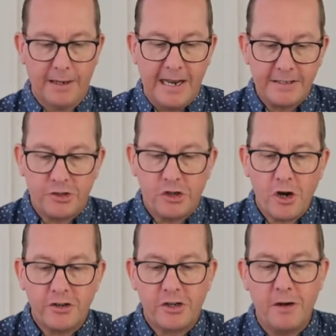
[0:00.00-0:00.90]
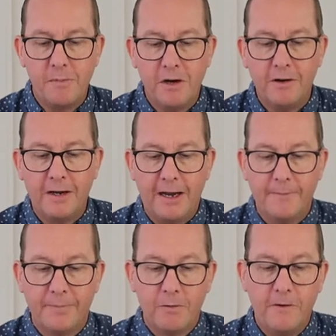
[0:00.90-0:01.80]
As a church
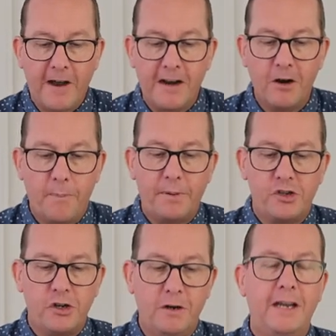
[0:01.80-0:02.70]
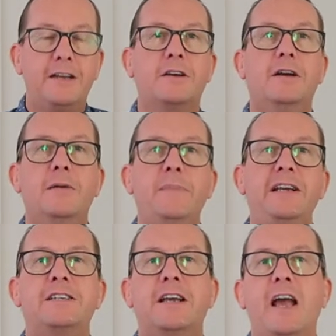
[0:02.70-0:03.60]
community, we've had an opportunity to
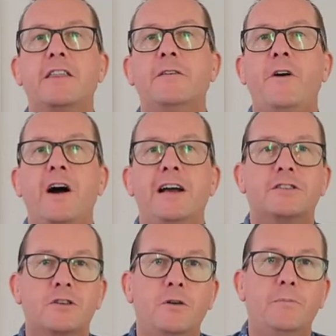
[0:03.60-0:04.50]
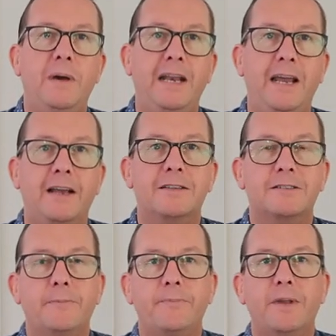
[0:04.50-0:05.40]
meet together via Zoom meetings,